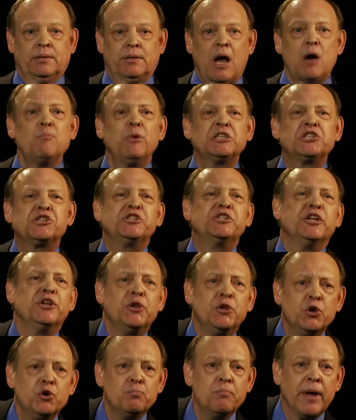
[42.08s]
How much
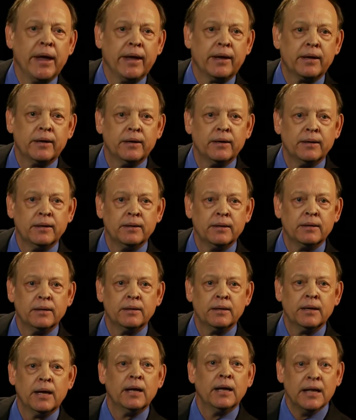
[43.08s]
did you make?
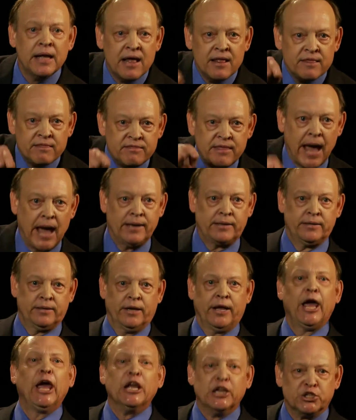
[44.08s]
That
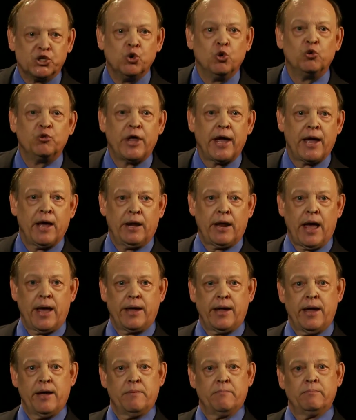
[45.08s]
is who the hell I
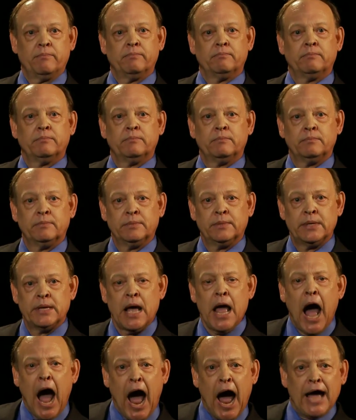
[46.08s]
am.
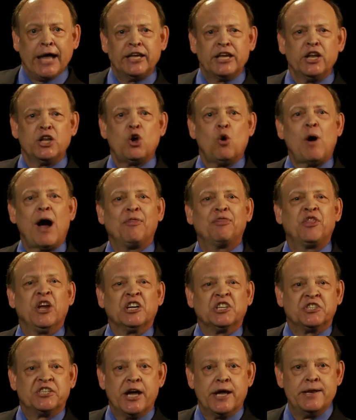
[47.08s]
I can go out
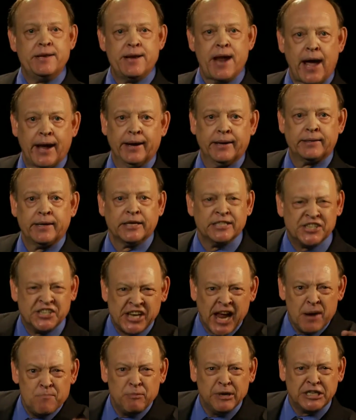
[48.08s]
there tonight,
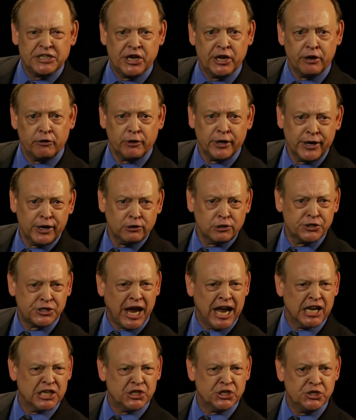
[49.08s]
same materials
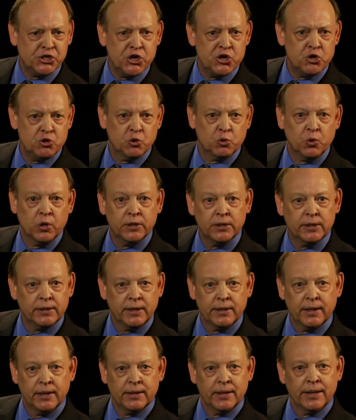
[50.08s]
as you,
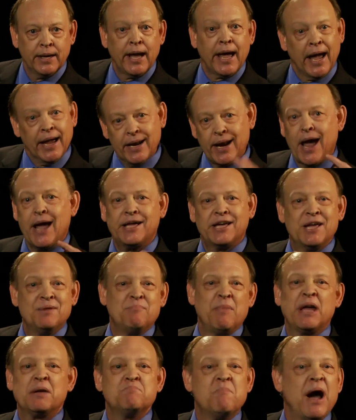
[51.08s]
and I
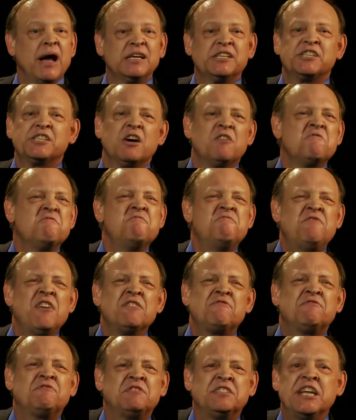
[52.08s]
can make myself
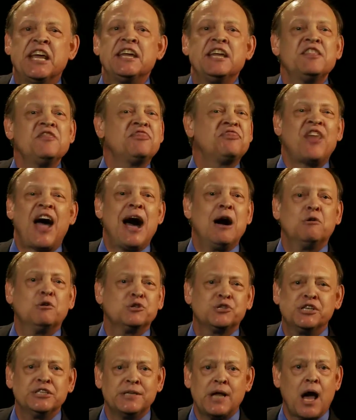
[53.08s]

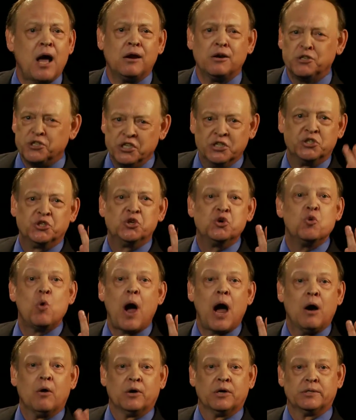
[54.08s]
$15,000 in 2
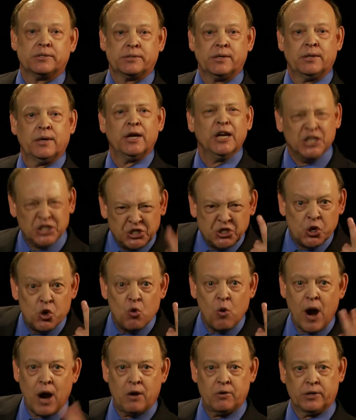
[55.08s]
hours.
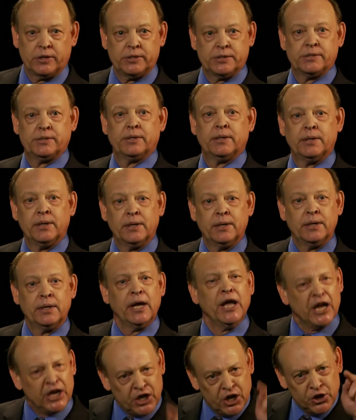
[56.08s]
2 hours.
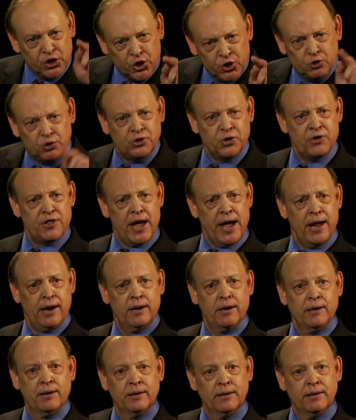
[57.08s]
Can you do that?